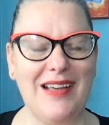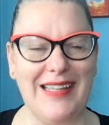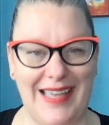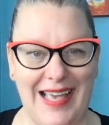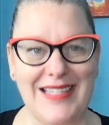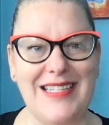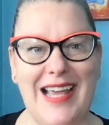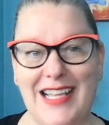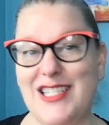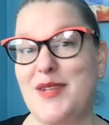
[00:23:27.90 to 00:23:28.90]
guest
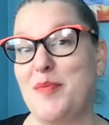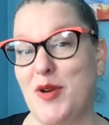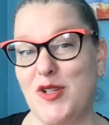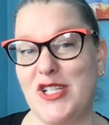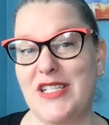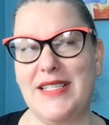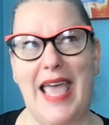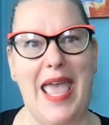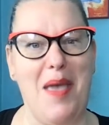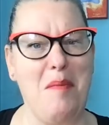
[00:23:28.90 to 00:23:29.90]
has to purchase
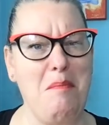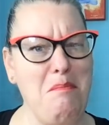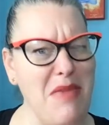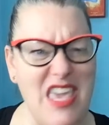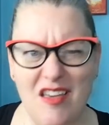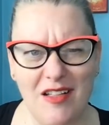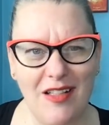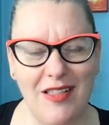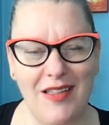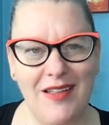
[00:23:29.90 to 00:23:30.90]
a
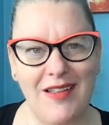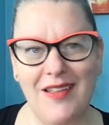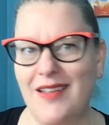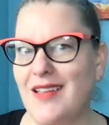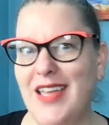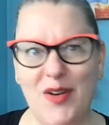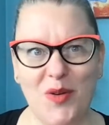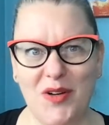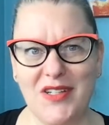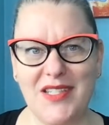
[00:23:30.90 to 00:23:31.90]
meal in
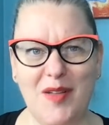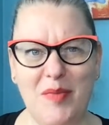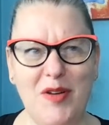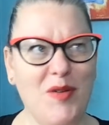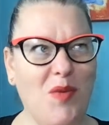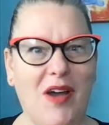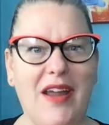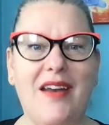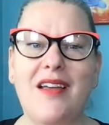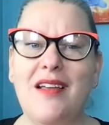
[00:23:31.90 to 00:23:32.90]
order to sell beer and
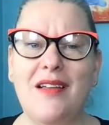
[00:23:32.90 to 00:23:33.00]
wine.